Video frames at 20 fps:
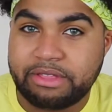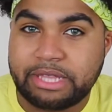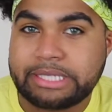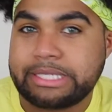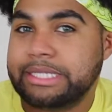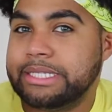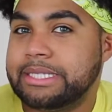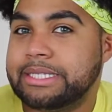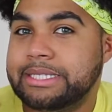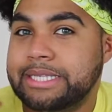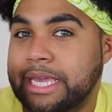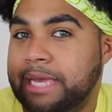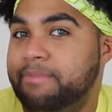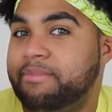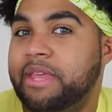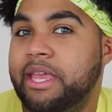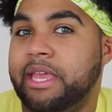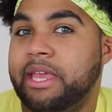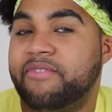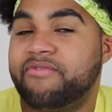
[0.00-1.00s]
This is the same
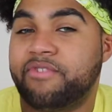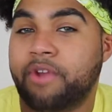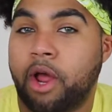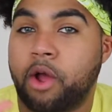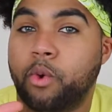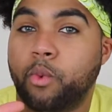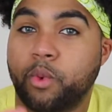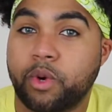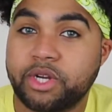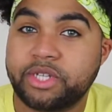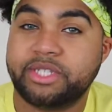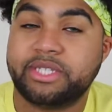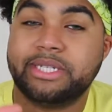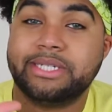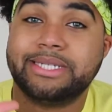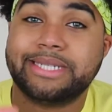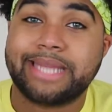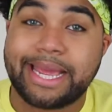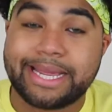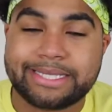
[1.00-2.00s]
thing, if not worse
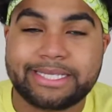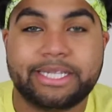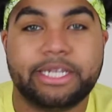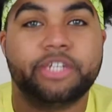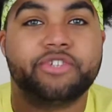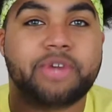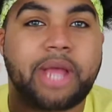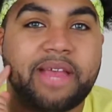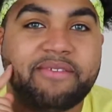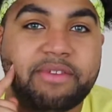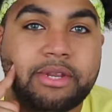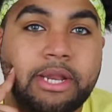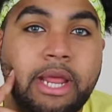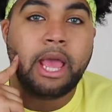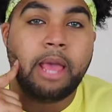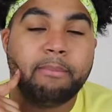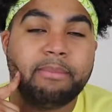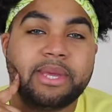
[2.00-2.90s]
than texting and driving,